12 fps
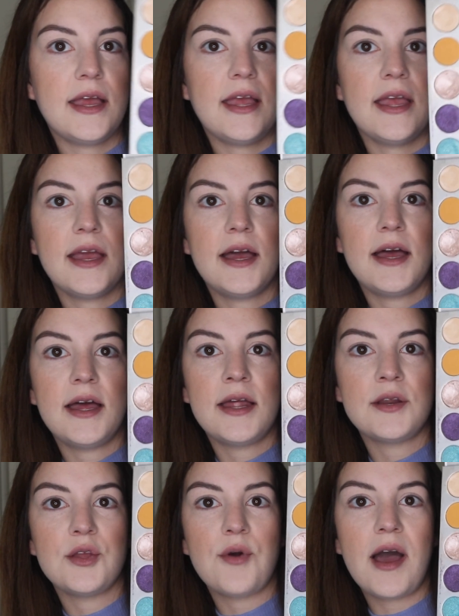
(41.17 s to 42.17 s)

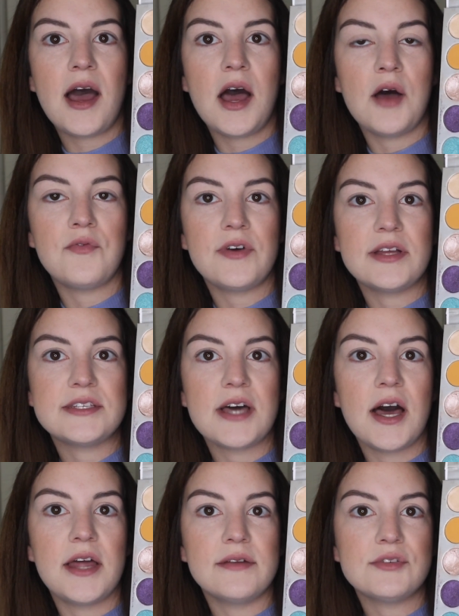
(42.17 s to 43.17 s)
and you have a
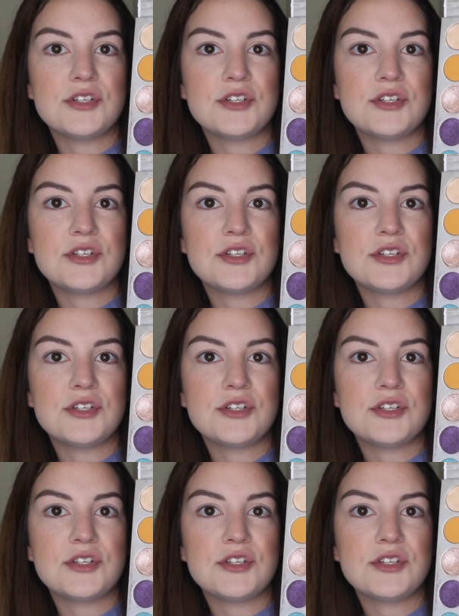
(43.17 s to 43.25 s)
ton of